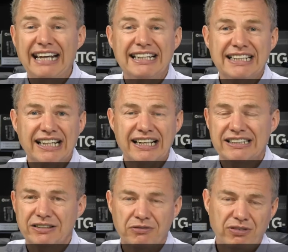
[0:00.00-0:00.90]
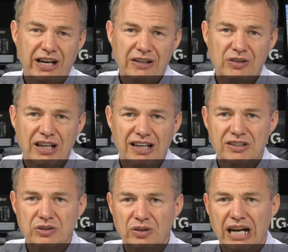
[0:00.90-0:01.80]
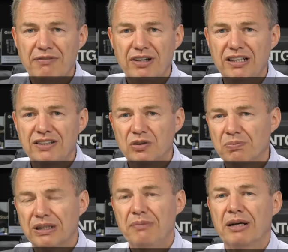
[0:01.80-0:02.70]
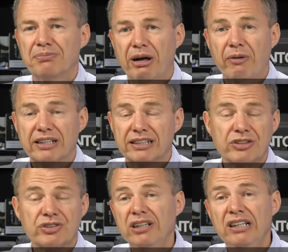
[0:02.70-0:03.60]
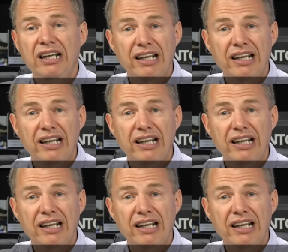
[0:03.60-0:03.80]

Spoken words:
editing it in Final Cut or Avid or Premiere Pro, etc.,